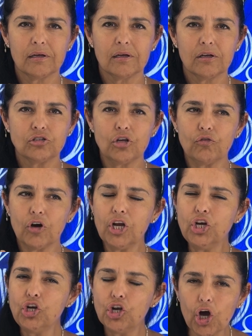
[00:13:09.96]
So you've got
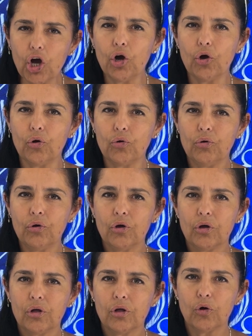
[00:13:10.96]
to know
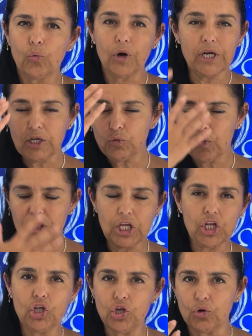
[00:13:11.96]
what
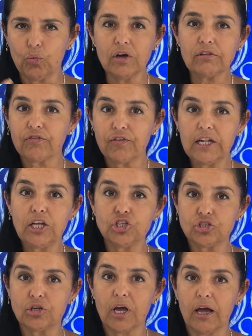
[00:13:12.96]
within you, what feelings
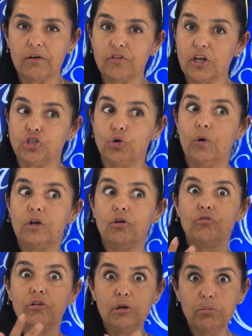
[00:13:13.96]
do you have that you want to
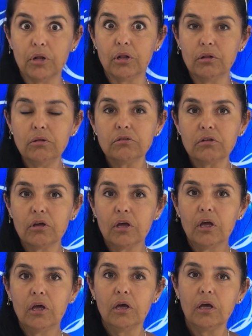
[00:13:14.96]
rebuild,
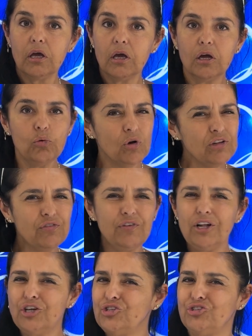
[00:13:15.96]
and what
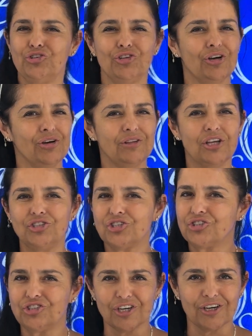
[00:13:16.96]
feelings you know they're
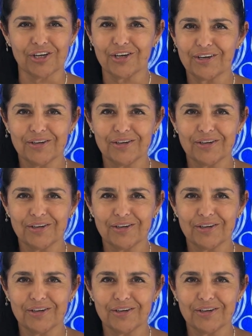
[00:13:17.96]
just junk.